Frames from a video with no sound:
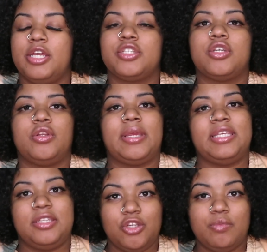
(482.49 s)
So they
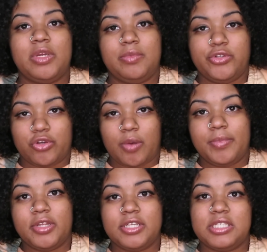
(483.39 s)
still made me draw
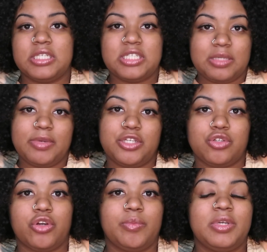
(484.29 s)
blood just to make
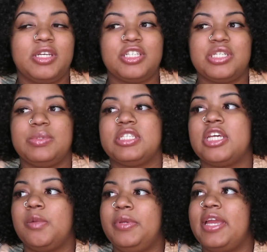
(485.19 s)
sure, because she was
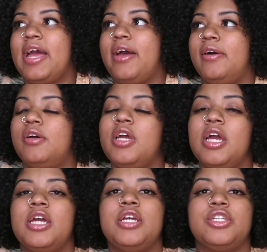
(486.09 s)
telling me how
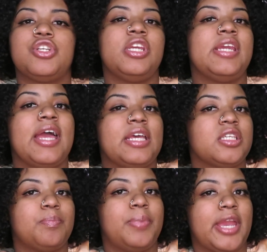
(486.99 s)
she had
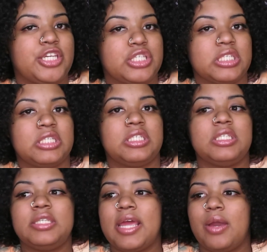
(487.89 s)
some patients
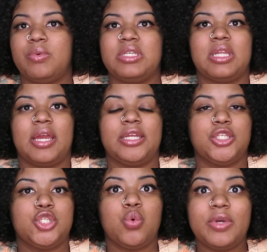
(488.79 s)
that was
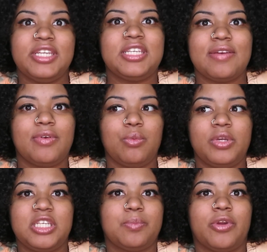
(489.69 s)
like 27
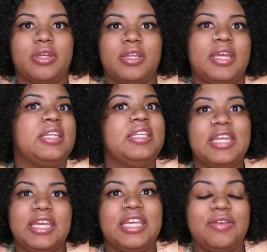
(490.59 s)
weeks pregnant and
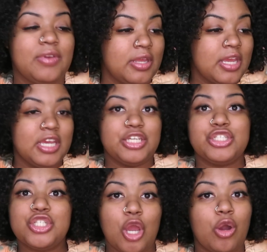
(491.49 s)
didn't even
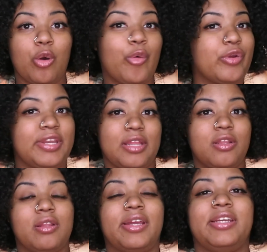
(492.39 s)
show or didn't
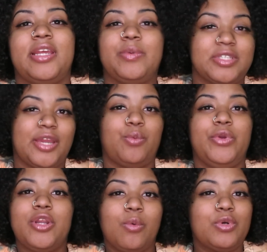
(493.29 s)
look like it. They was like,
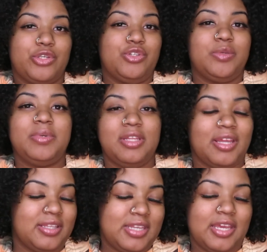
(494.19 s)
we don't want you to be
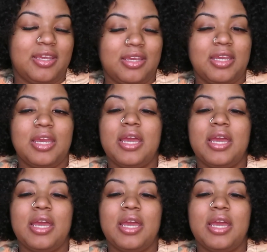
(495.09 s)
like that.